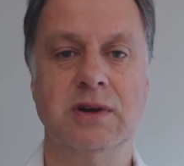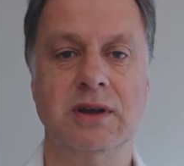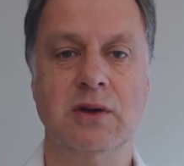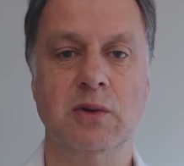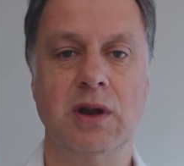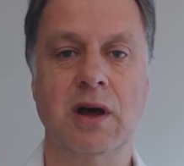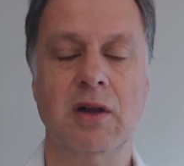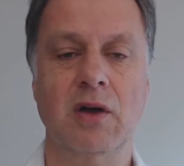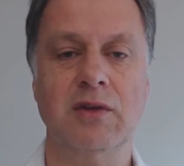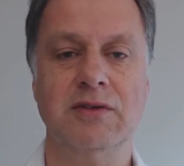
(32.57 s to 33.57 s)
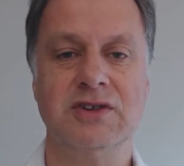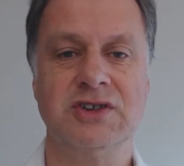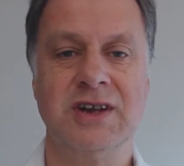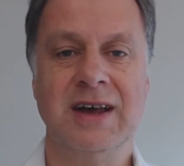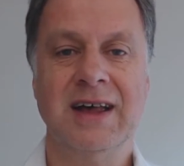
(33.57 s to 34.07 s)
You know, a lot of
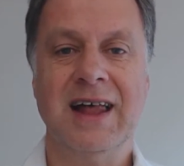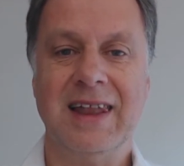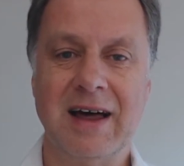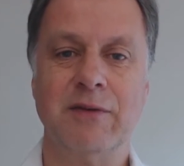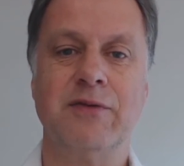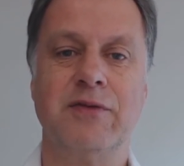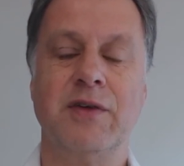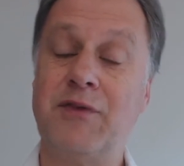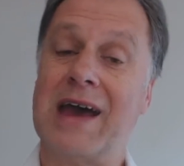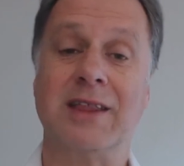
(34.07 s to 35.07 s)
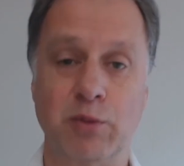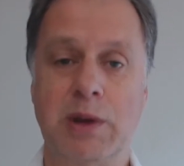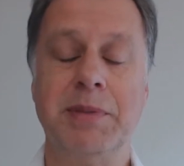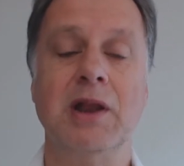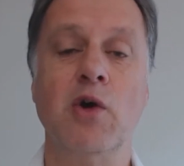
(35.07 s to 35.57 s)
us love the fact that
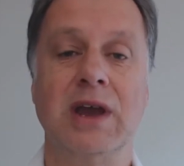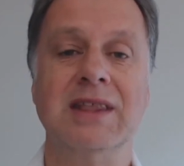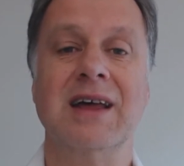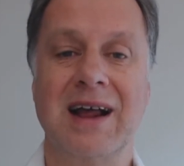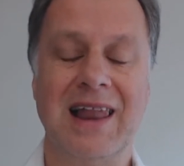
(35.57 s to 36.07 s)
we belong in the